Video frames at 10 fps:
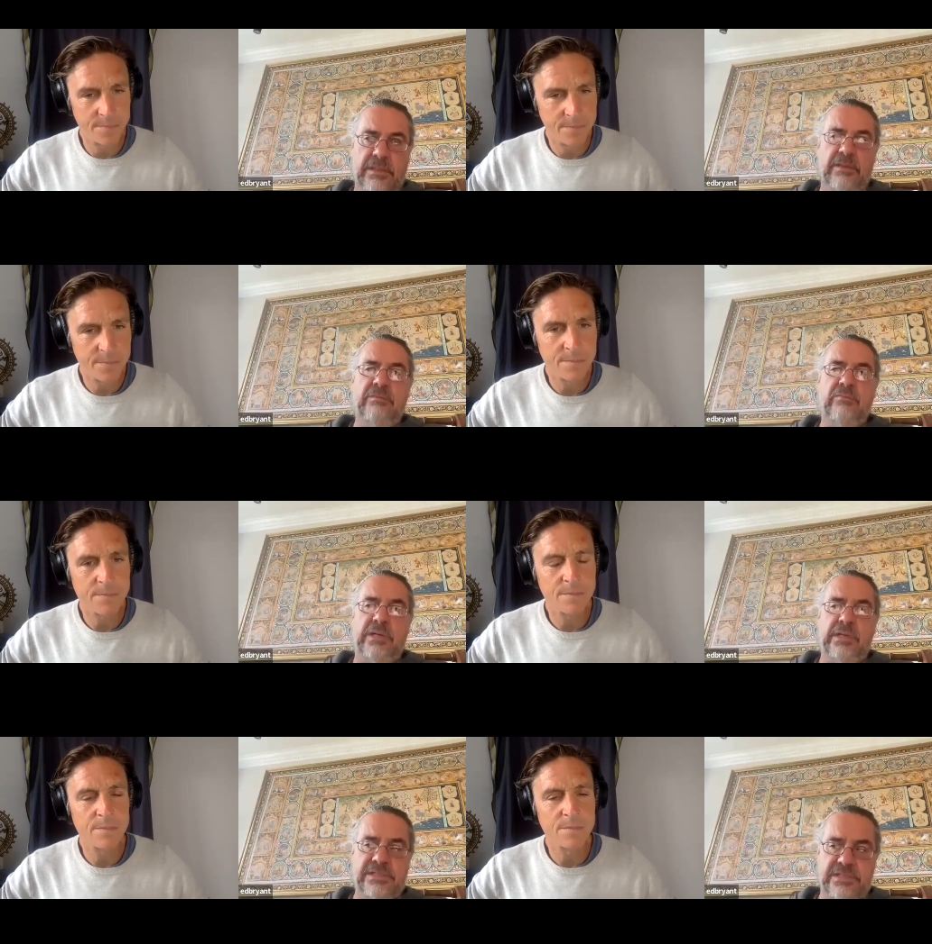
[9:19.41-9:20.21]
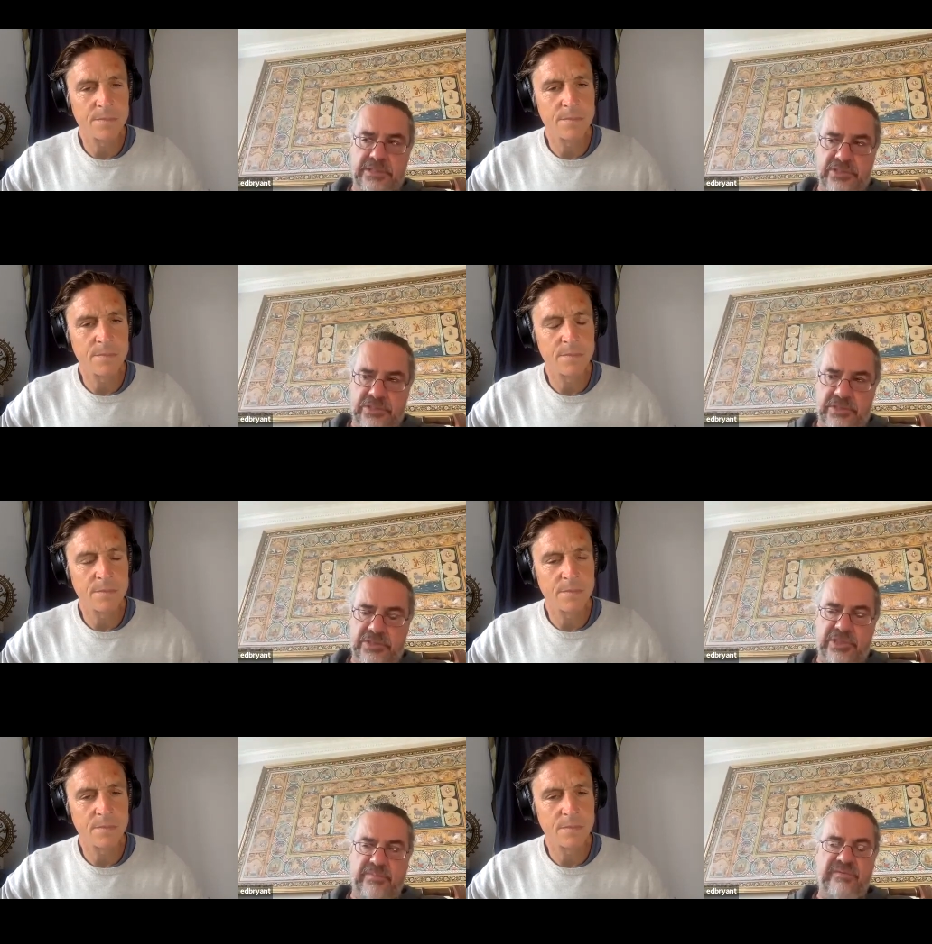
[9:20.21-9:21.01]
Speaker 1: renunciation in
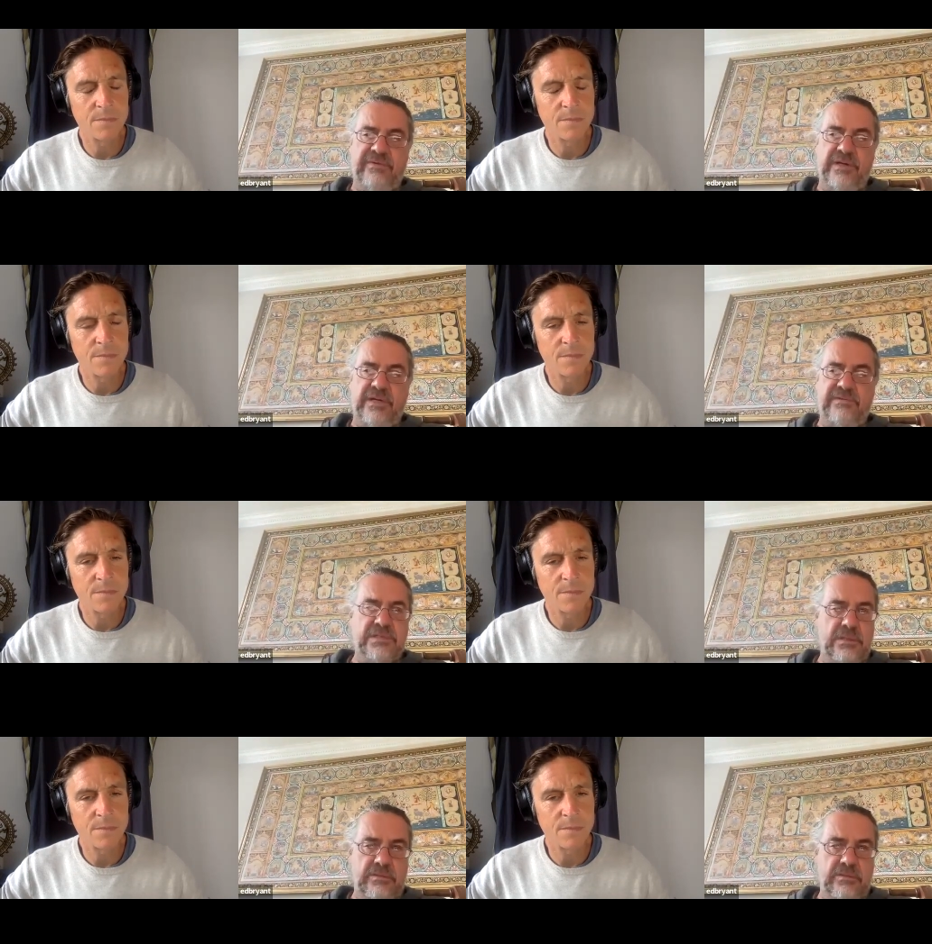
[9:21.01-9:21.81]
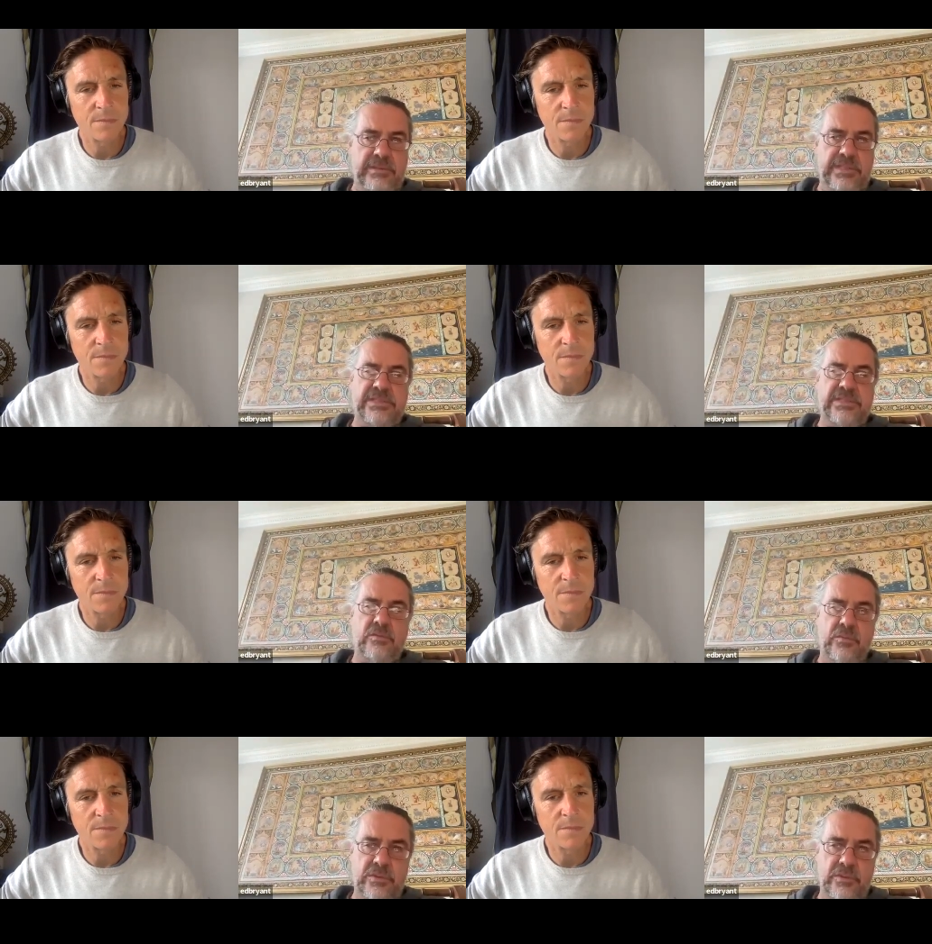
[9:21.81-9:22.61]
chapter five is not renouncing the
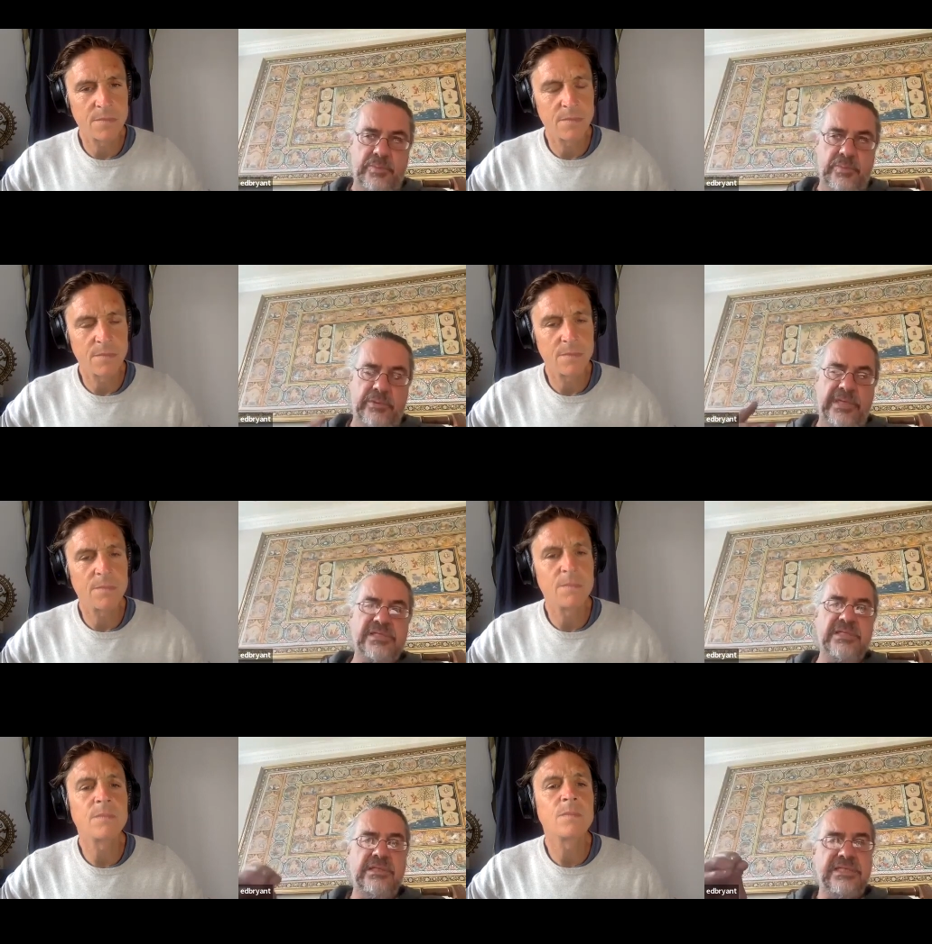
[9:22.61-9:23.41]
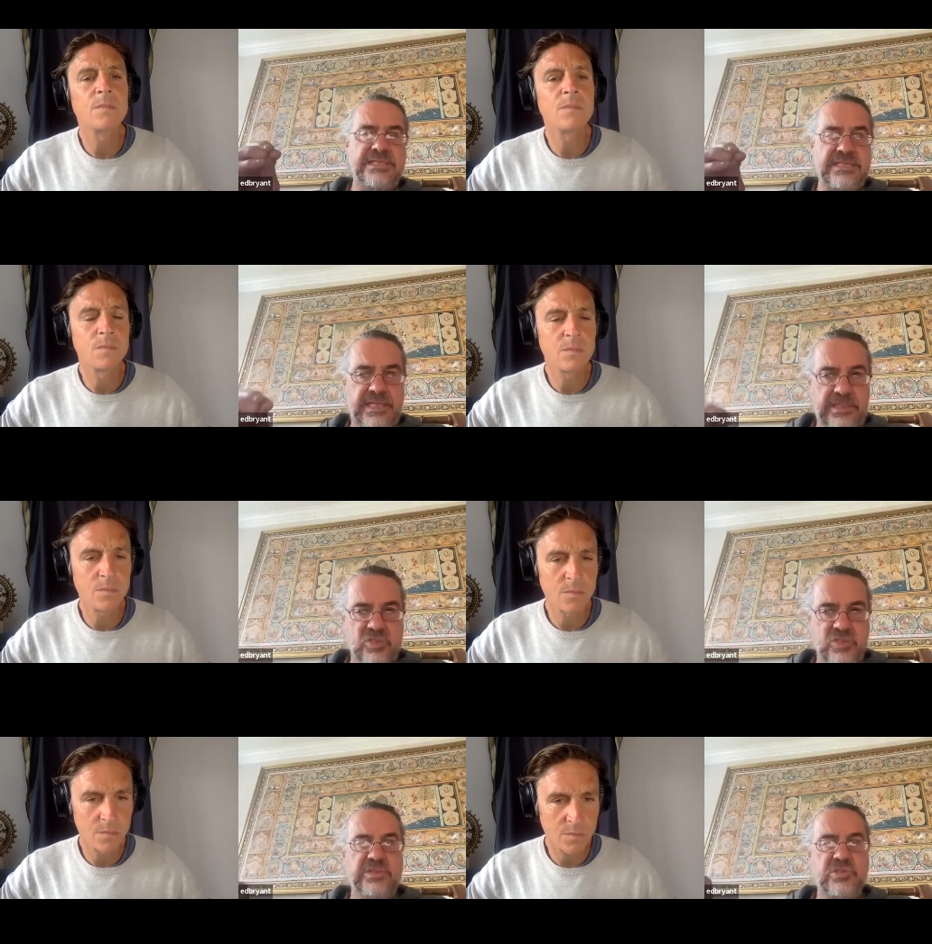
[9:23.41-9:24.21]
work, but renouncing the
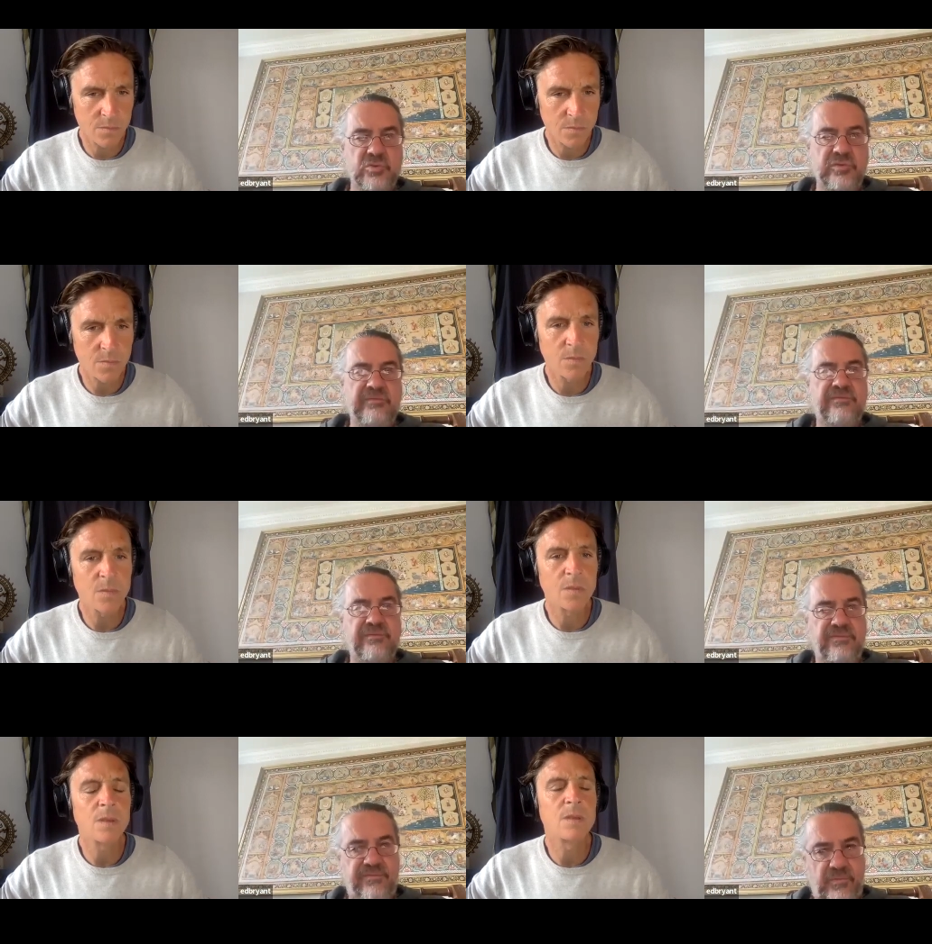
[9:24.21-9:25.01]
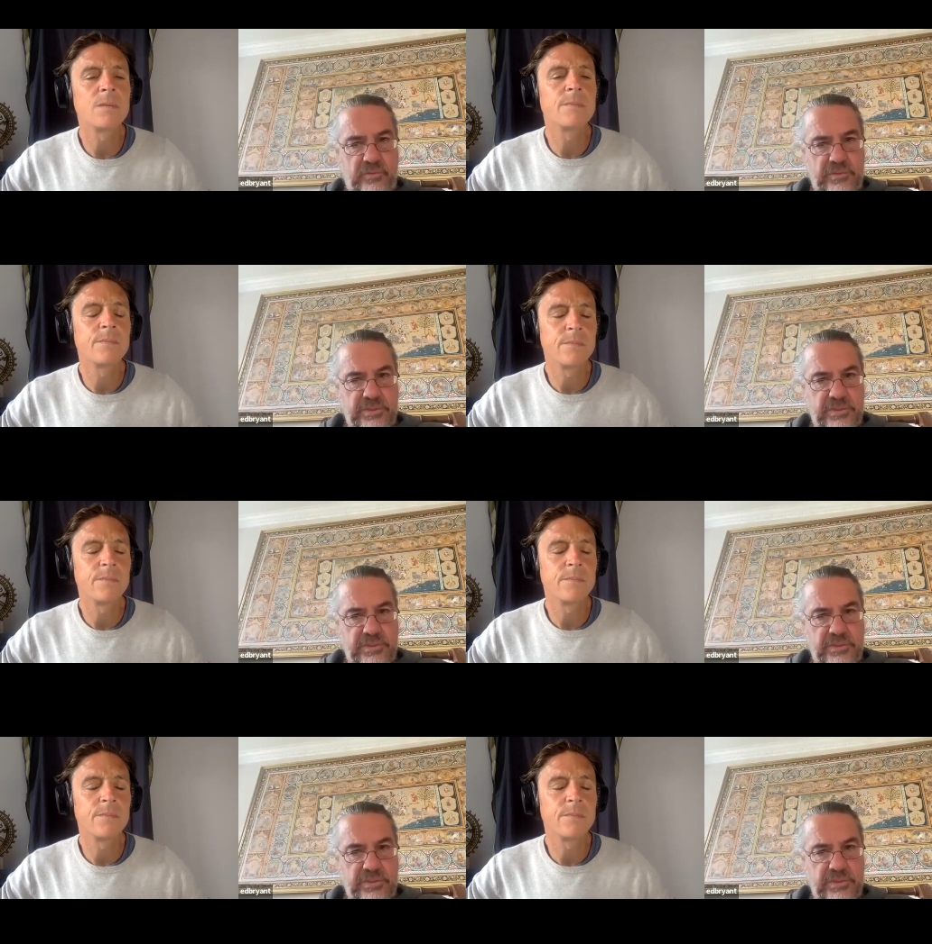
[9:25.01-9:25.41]
attachment to the fruit.